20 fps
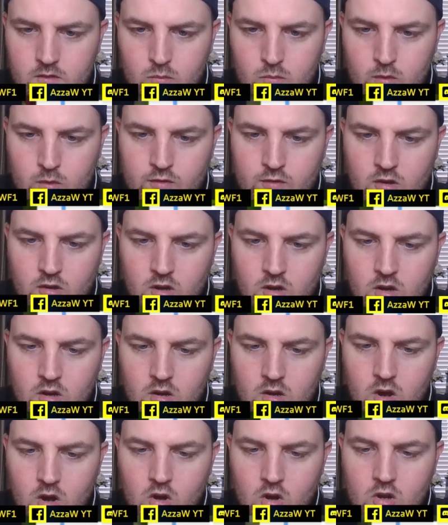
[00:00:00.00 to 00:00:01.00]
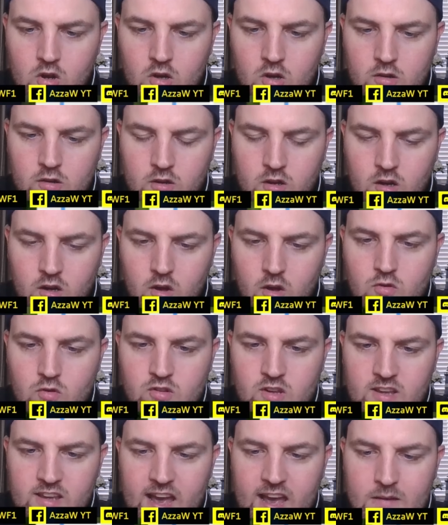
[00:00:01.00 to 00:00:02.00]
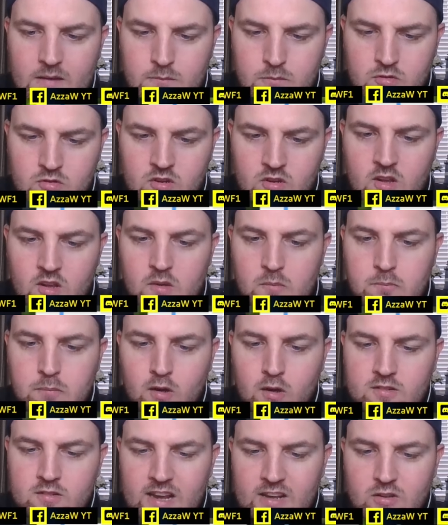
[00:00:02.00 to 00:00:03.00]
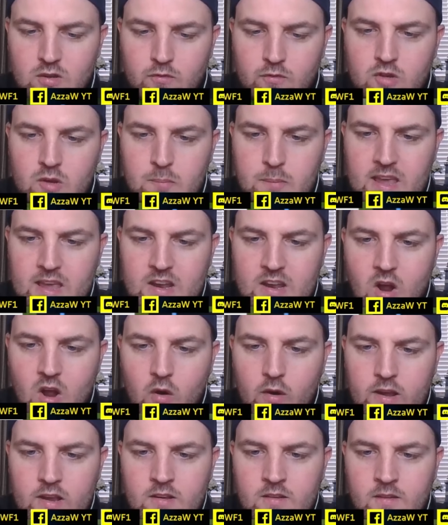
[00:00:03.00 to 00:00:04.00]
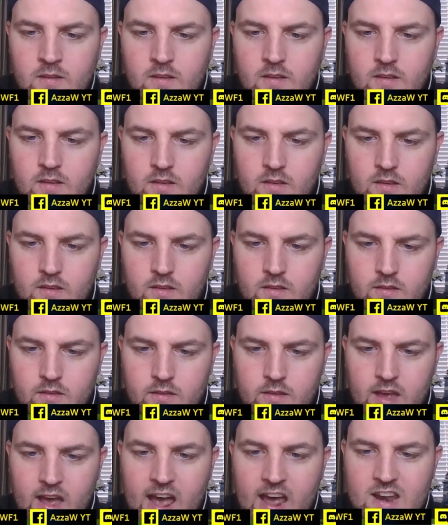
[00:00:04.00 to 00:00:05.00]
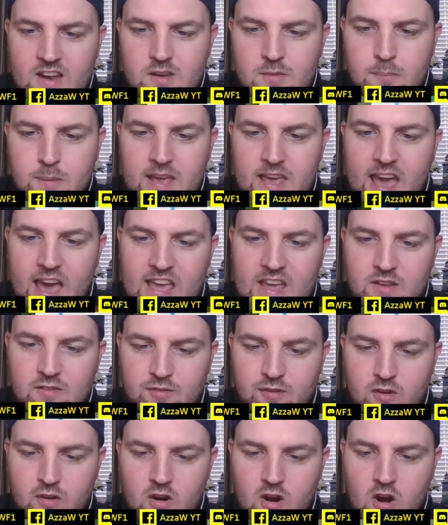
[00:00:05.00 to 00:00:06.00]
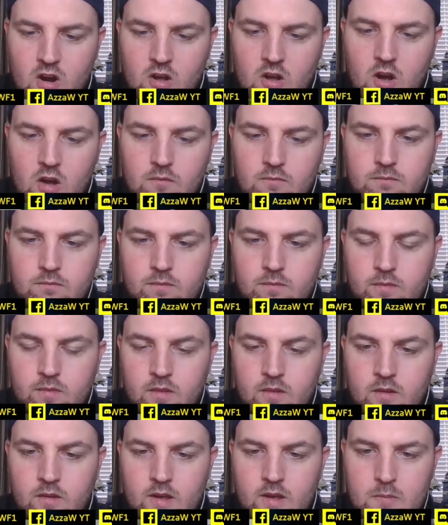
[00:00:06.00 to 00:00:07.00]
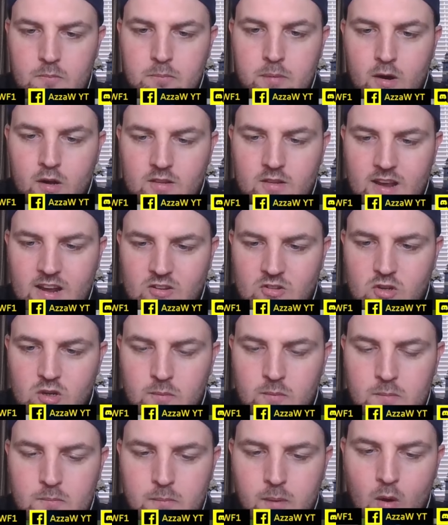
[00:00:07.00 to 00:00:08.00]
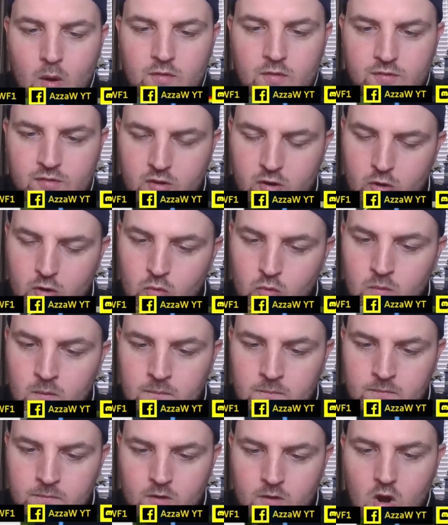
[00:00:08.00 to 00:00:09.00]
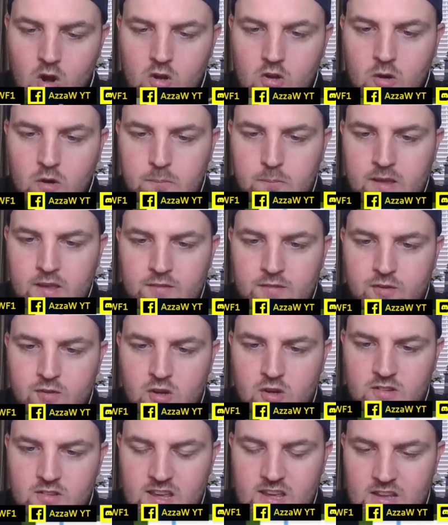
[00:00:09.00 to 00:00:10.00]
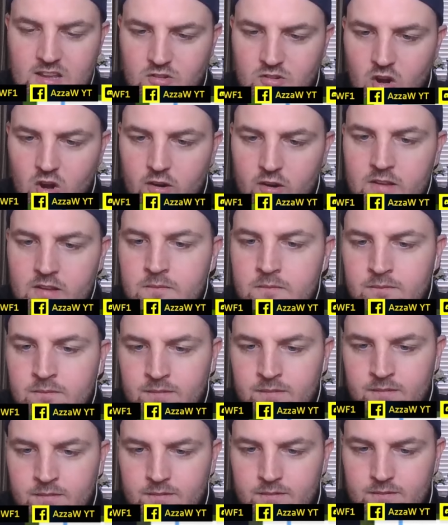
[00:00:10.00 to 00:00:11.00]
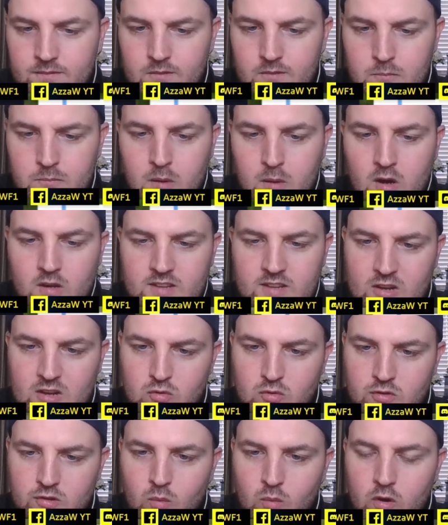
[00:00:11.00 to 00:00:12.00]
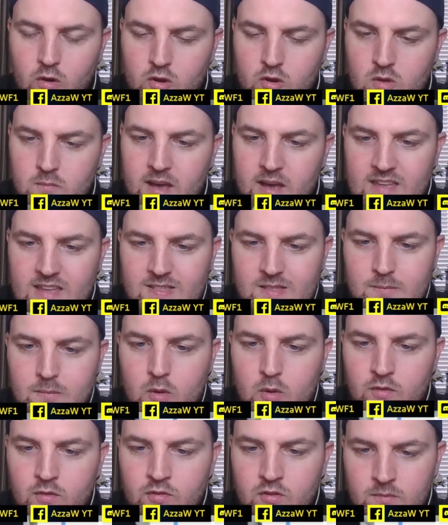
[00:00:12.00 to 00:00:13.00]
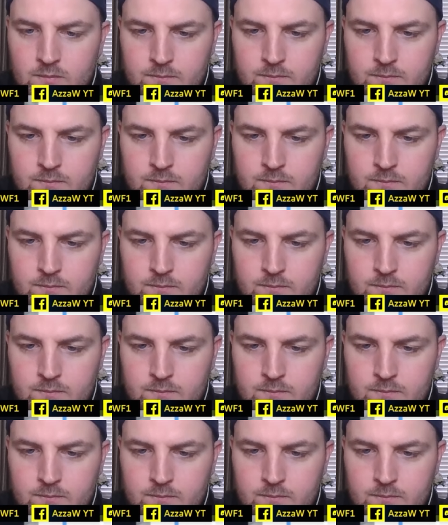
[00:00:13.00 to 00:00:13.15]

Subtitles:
We've got Ocon closing gaps. Bottas up to P9 and P8 for Ocon. And Bottas coming both through. Ocon P13, sorry. Bottas was the one who made the moves.